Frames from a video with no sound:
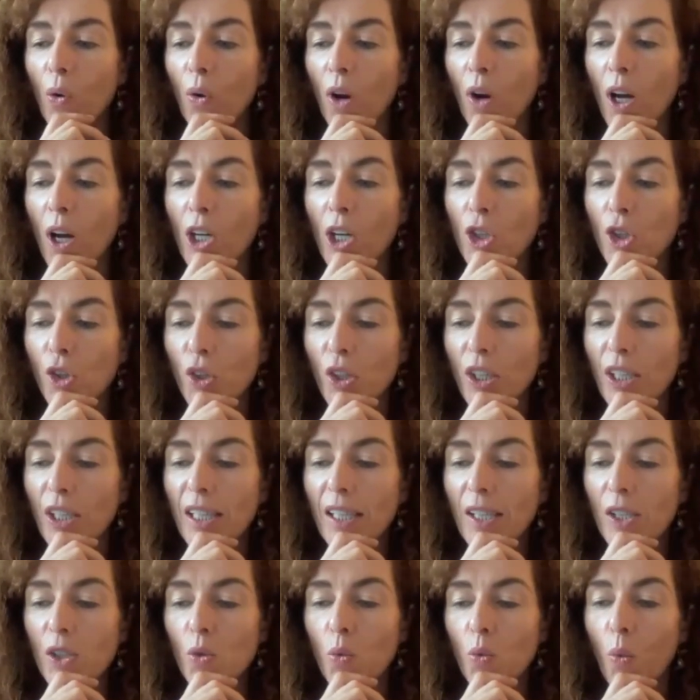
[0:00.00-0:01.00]

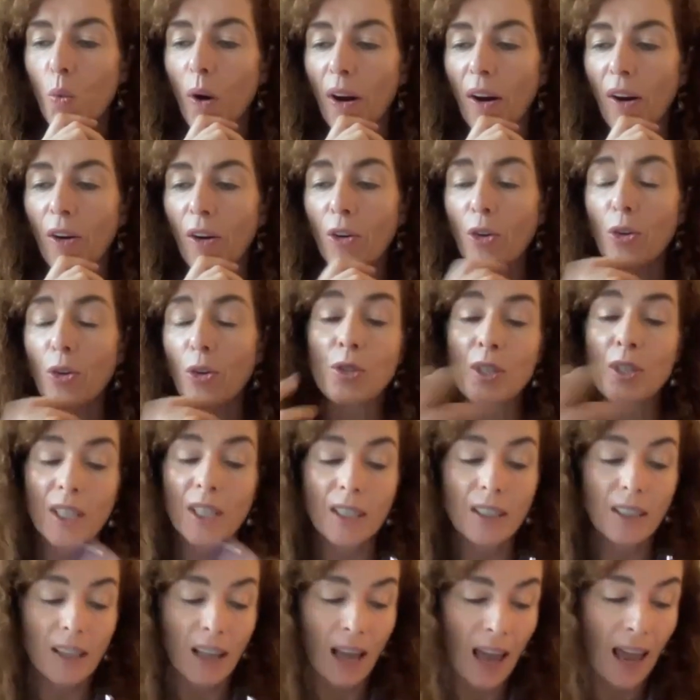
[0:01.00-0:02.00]
countries where you
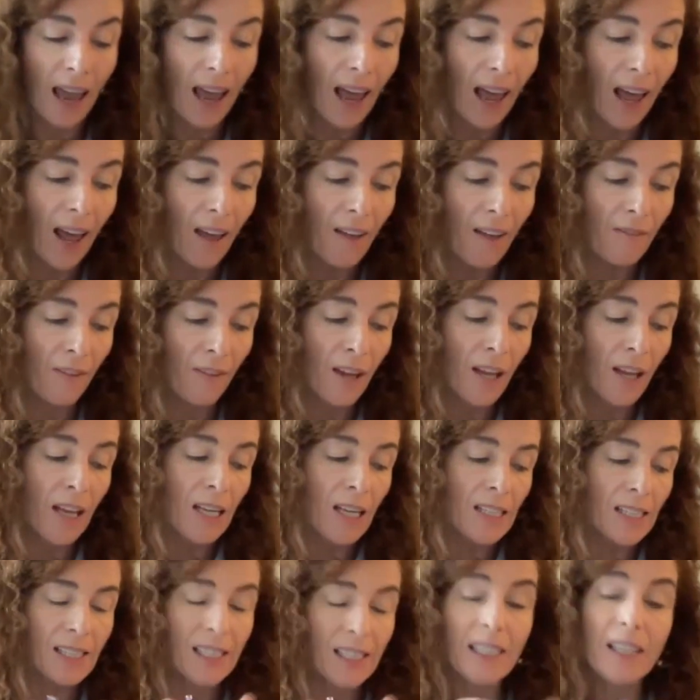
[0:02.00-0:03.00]
still have
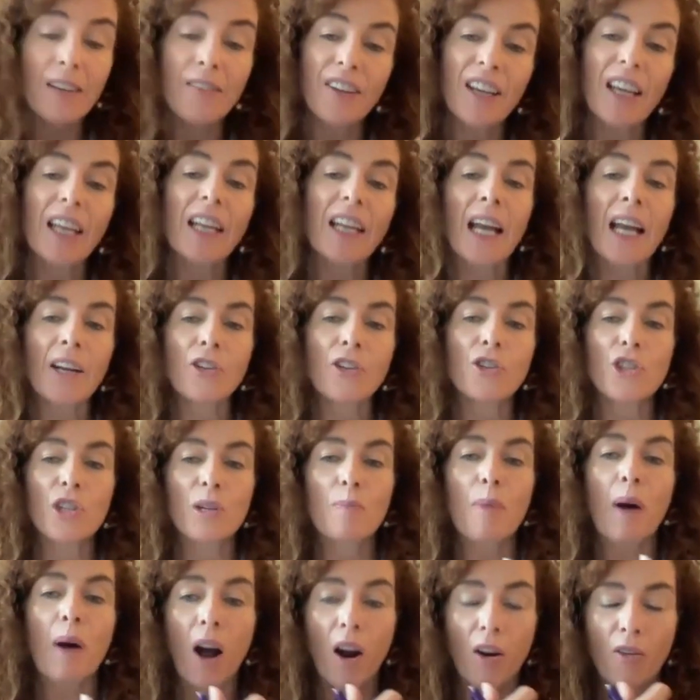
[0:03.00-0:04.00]
significant energy
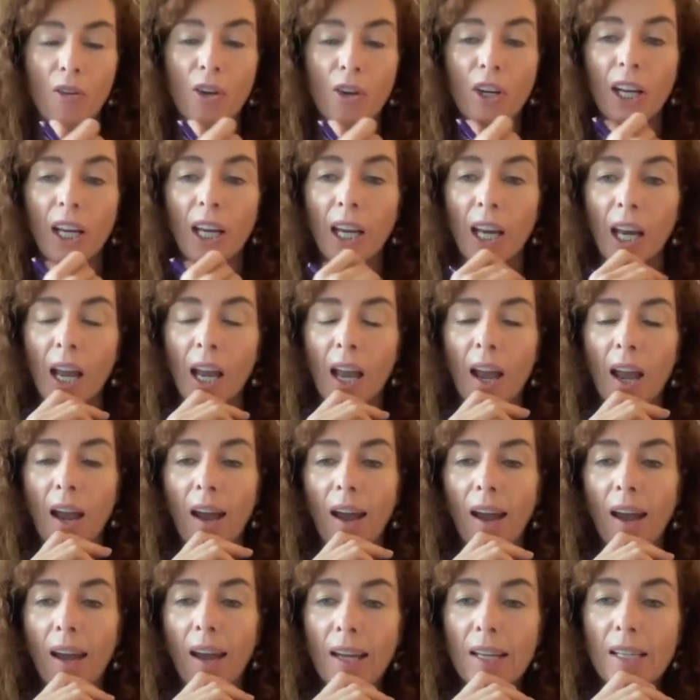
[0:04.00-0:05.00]
poverty
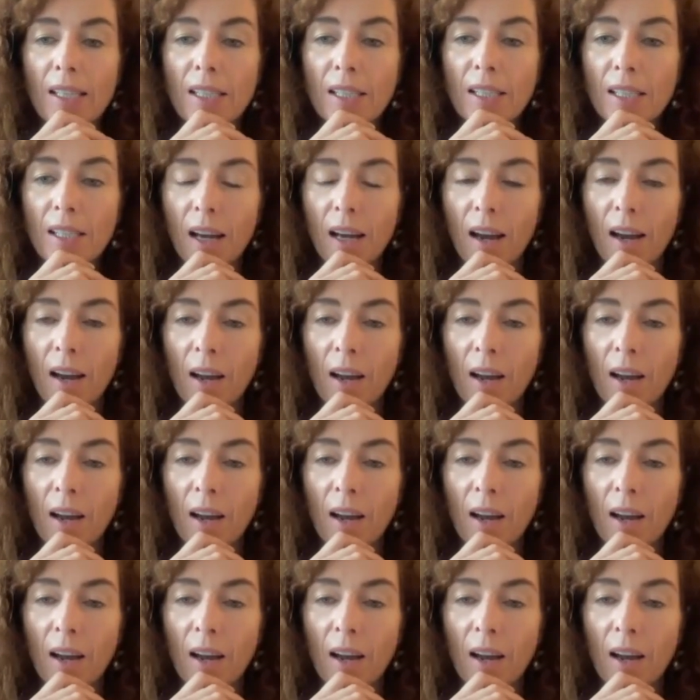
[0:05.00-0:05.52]
and